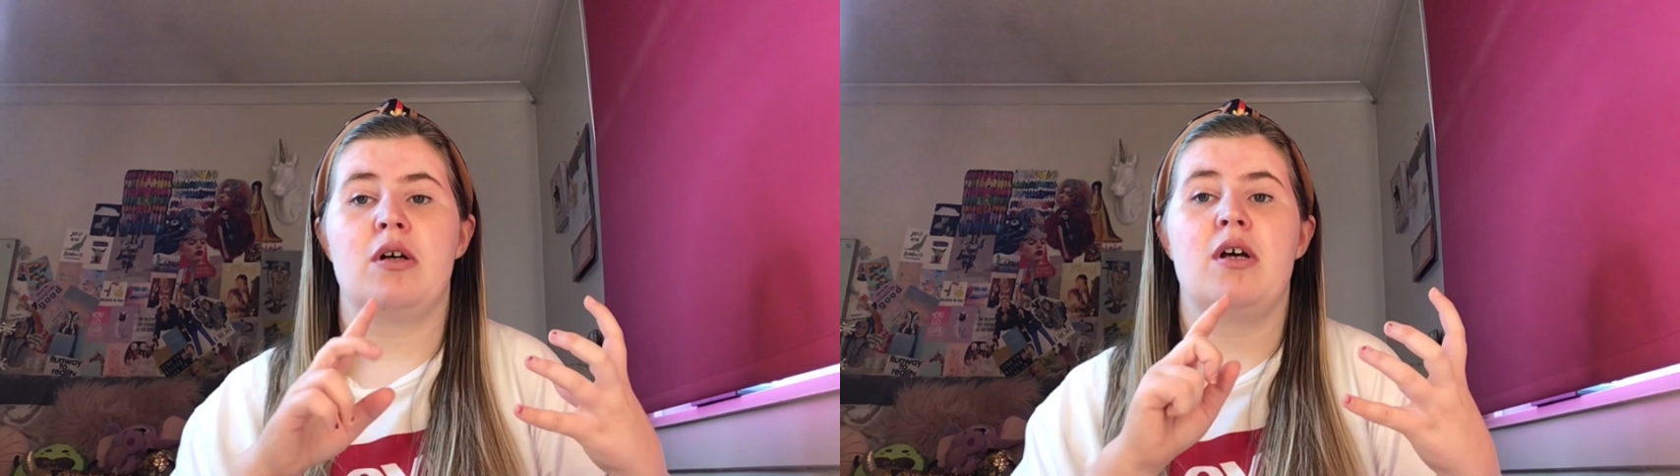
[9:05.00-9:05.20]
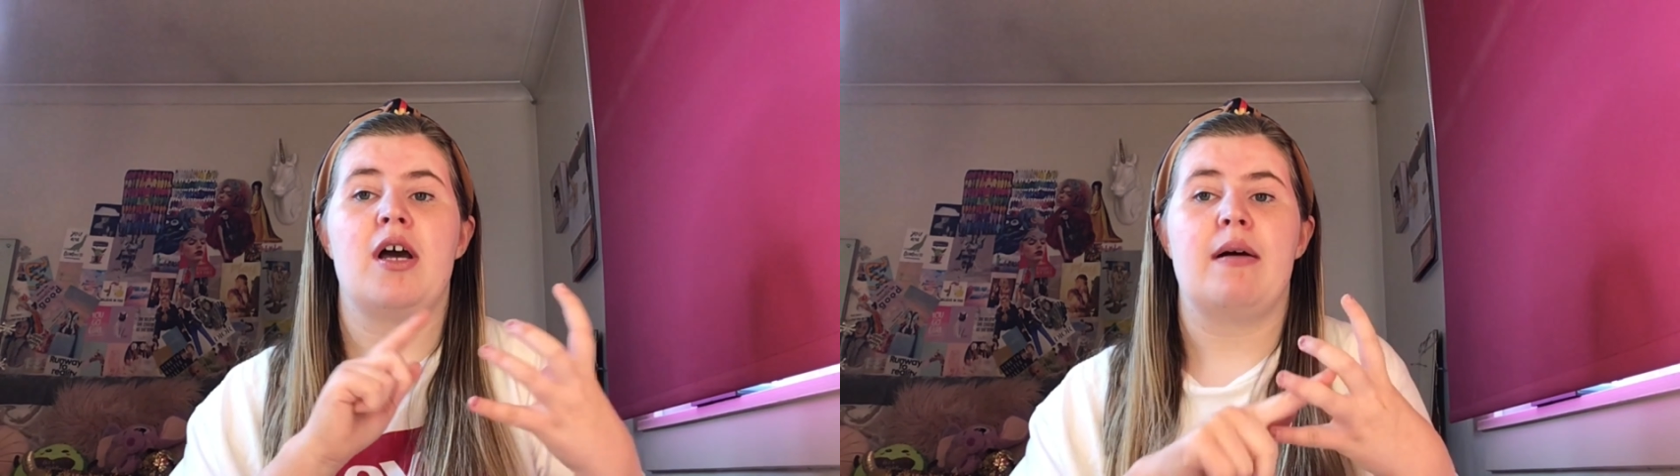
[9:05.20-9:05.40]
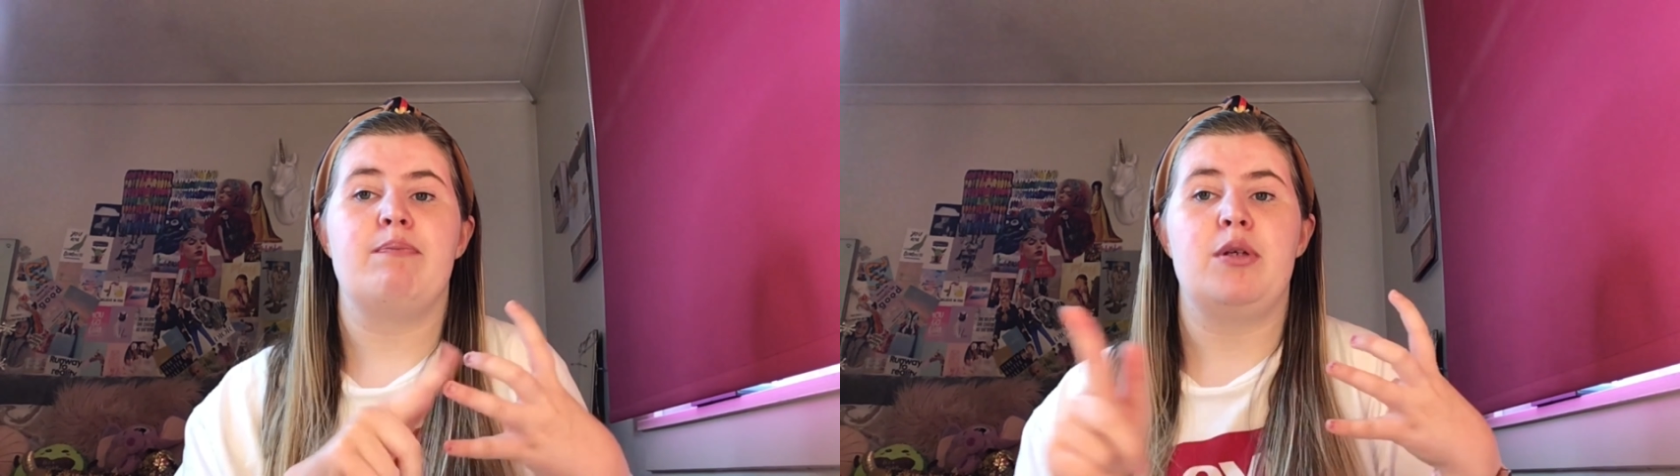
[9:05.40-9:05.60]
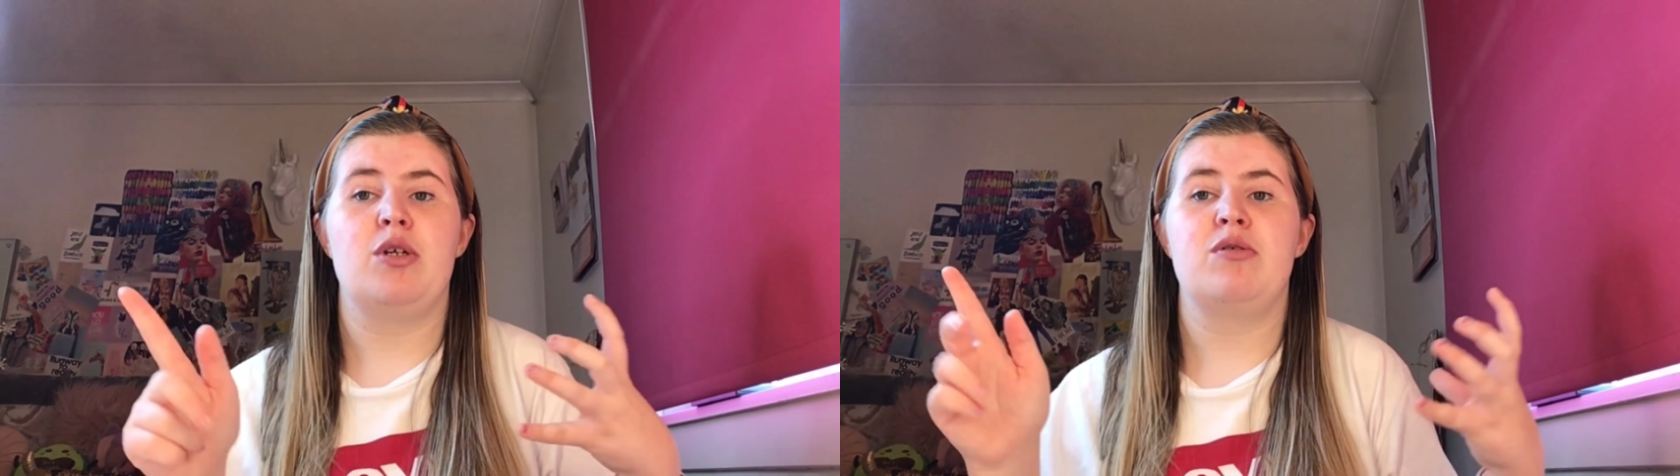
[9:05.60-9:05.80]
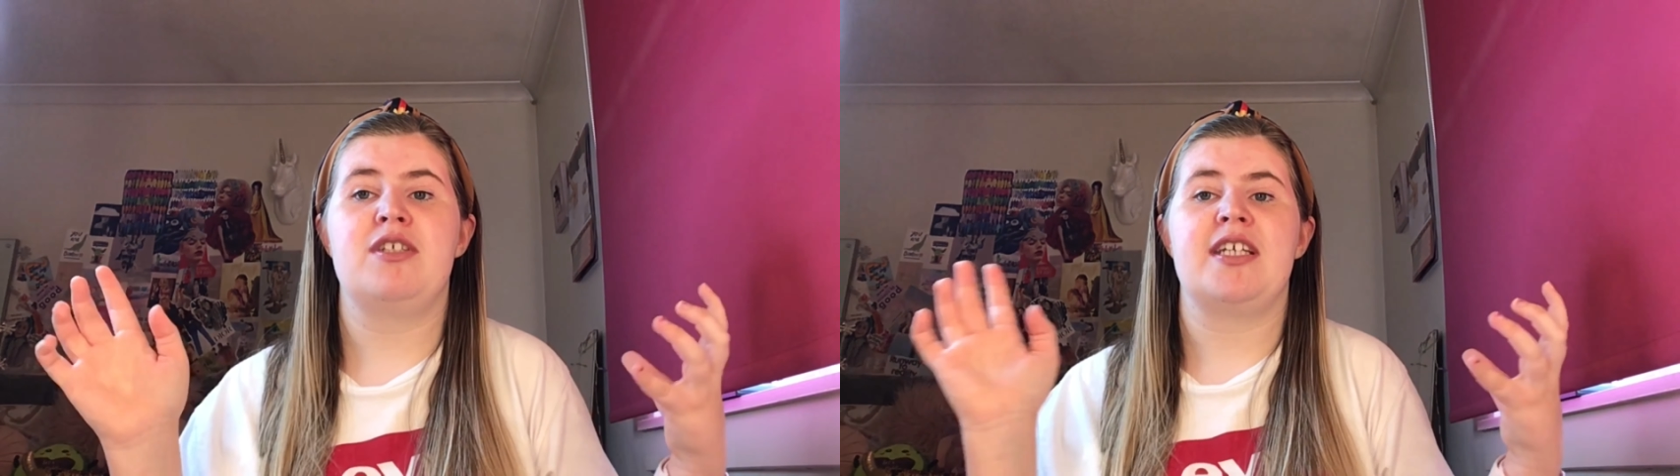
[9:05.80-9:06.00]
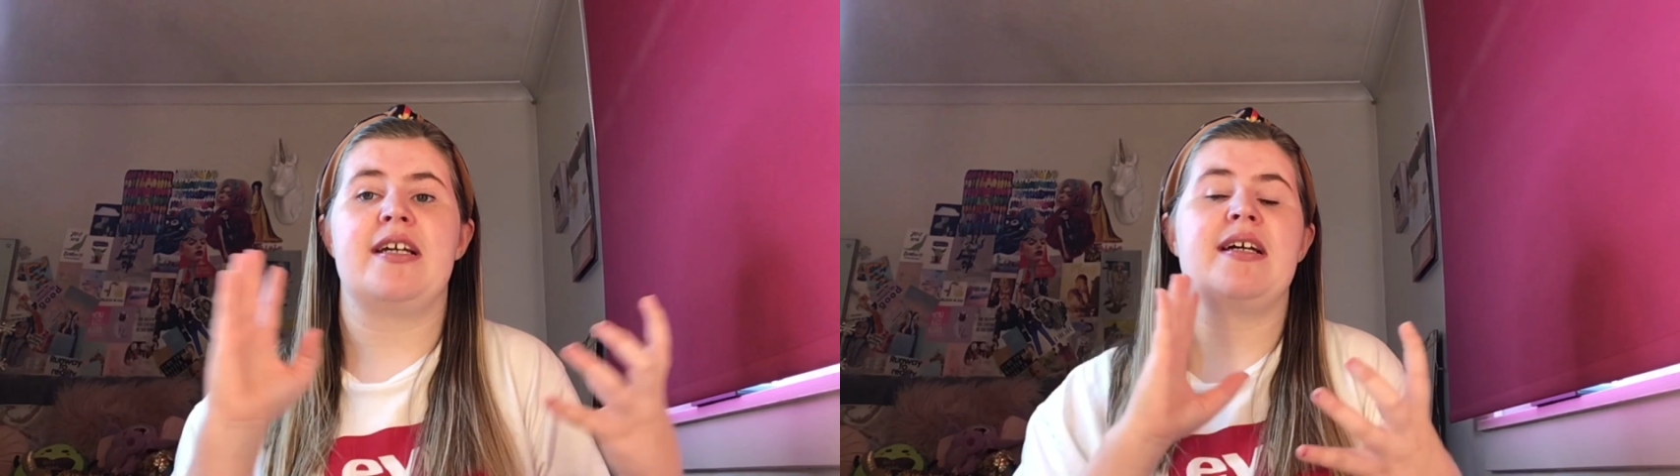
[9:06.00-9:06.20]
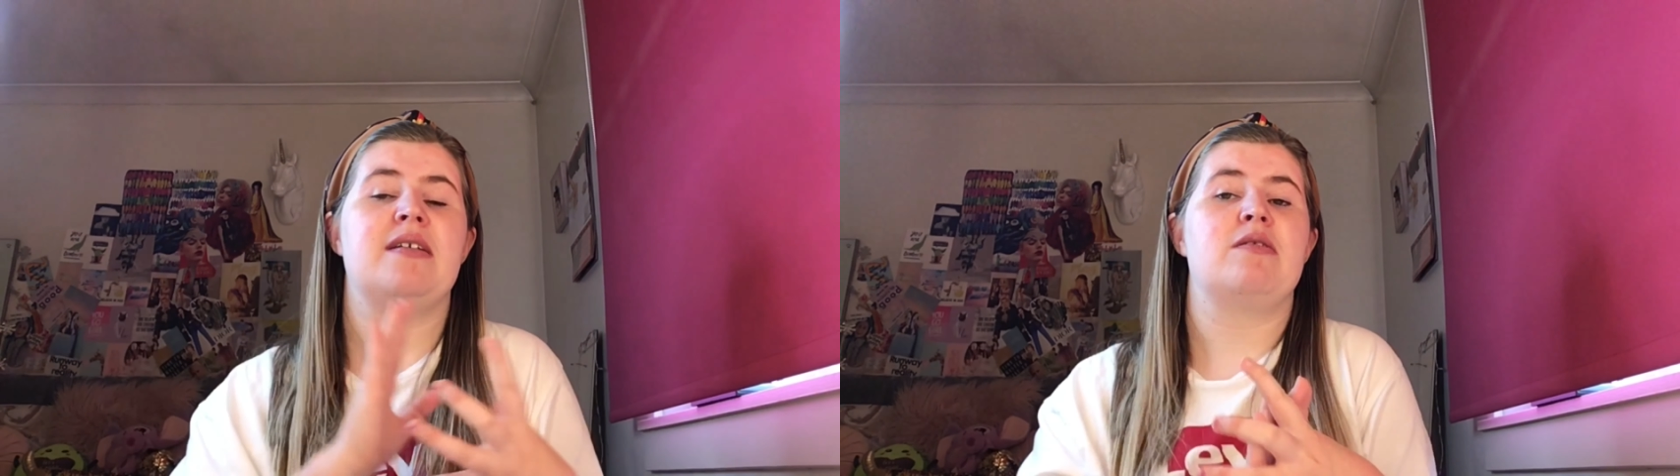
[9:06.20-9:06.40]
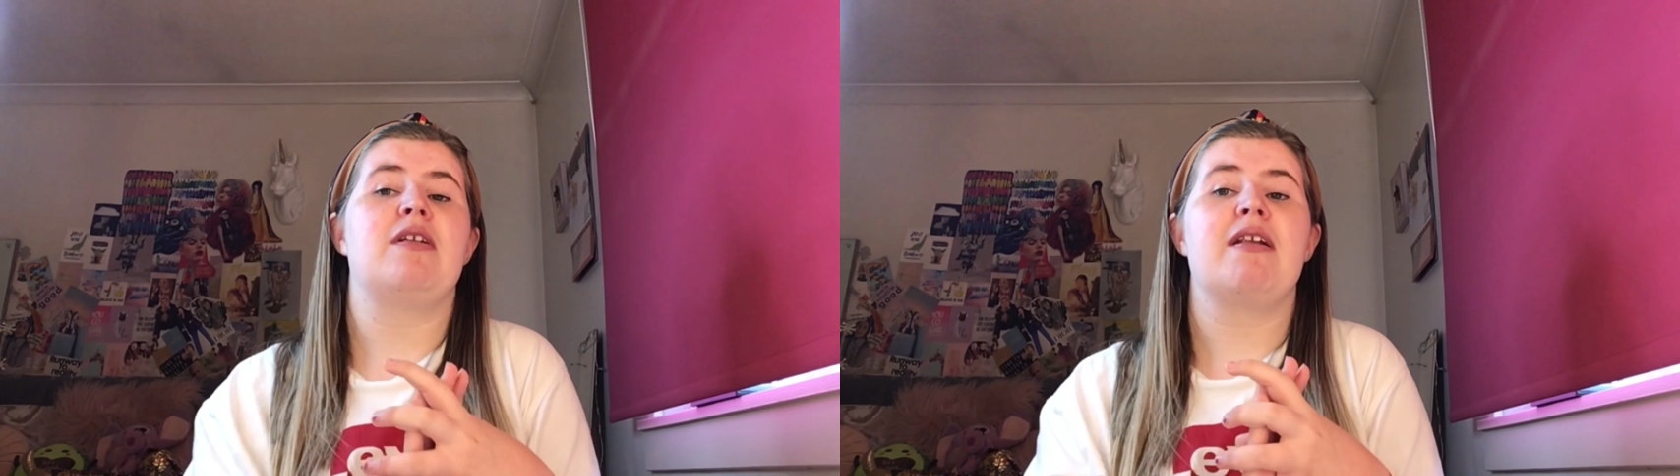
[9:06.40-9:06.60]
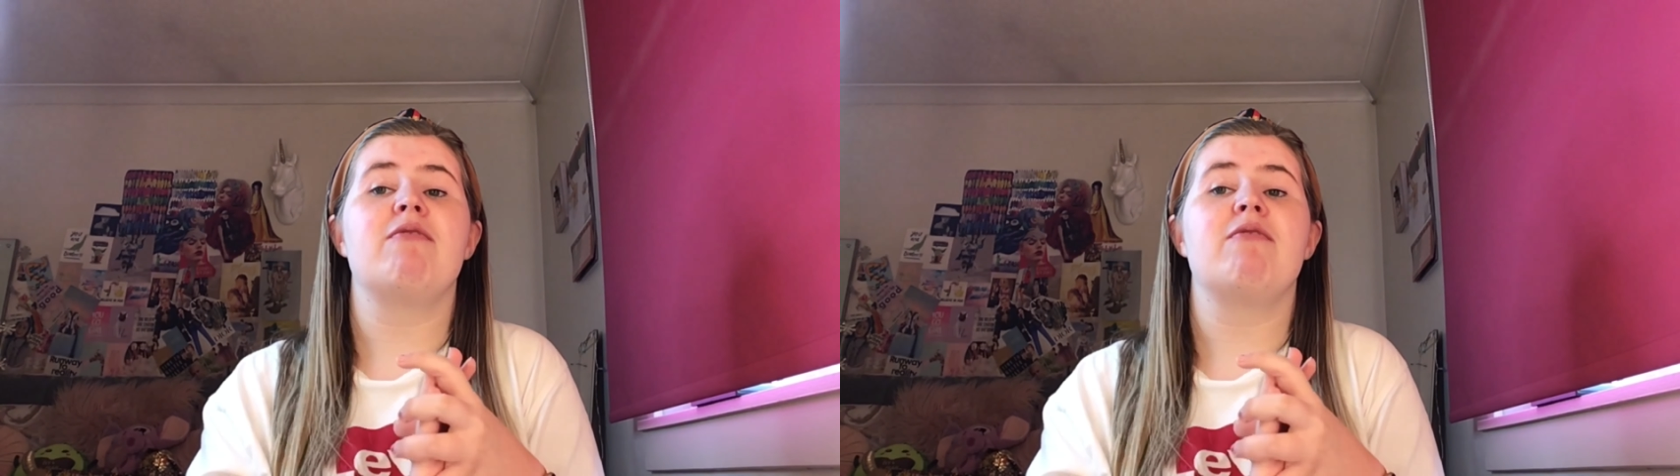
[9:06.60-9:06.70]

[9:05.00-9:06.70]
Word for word: and beauty and